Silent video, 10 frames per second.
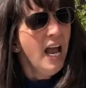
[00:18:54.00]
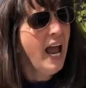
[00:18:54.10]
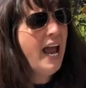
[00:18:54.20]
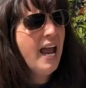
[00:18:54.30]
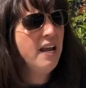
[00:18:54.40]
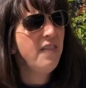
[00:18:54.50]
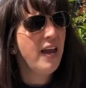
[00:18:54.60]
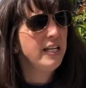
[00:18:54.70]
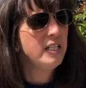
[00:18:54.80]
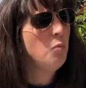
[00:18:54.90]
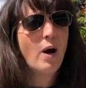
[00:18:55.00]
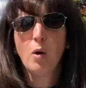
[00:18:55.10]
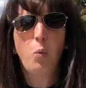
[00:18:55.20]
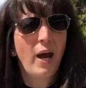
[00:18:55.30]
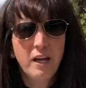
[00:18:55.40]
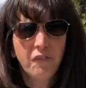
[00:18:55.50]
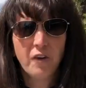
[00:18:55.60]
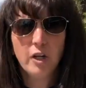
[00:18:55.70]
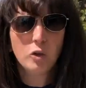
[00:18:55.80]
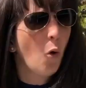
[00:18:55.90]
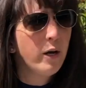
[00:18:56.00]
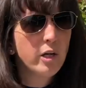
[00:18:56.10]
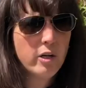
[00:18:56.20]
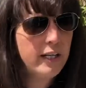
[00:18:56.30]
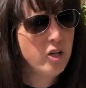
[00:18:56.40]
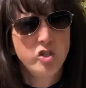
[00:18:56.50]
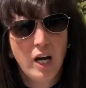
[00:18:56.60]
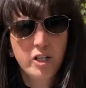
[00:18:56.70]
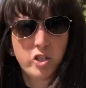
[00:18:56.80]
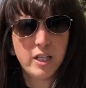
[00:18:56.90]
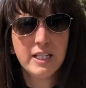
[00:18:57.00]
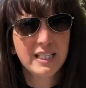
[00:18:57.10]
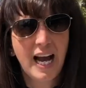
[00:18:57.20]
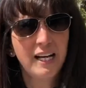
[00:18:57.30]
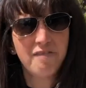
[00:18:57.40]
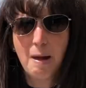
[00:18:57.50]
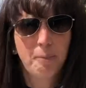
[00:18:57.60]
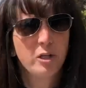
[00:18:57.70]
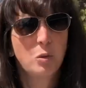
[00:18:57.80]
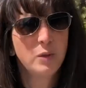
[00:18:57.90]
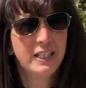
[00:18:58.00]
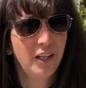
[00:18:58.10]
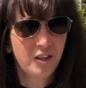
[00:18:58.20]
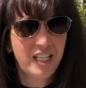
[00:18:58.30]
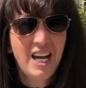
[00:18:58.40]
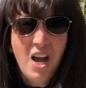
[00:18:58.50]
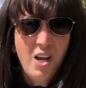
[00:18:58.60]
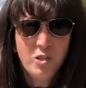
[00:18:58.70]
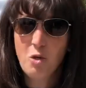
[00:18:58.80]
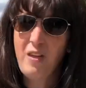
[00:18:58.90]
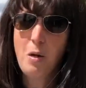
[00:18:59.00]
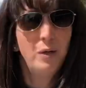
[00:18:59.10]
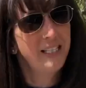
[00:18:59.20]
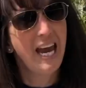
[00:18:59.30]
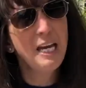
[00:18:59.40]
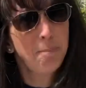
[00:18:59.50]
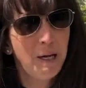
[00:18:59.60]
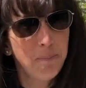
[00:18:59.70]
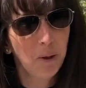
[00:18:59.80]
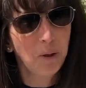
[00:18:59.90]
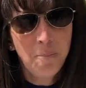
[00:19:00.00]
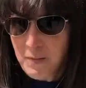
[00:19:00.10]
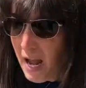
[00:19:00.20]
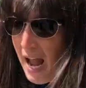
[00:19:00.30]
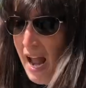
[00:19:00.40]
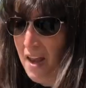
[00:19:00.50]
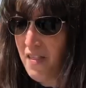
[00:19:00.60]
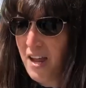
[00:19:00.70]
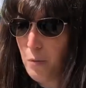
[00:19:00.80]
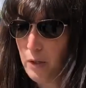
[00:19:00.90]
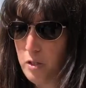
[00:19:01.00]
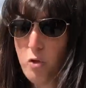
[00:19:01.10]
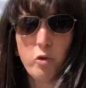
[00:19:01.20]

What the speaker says: and they didn't want to wait for a lawyer and a judge to decide if that person was guilty. So they would take people and they would do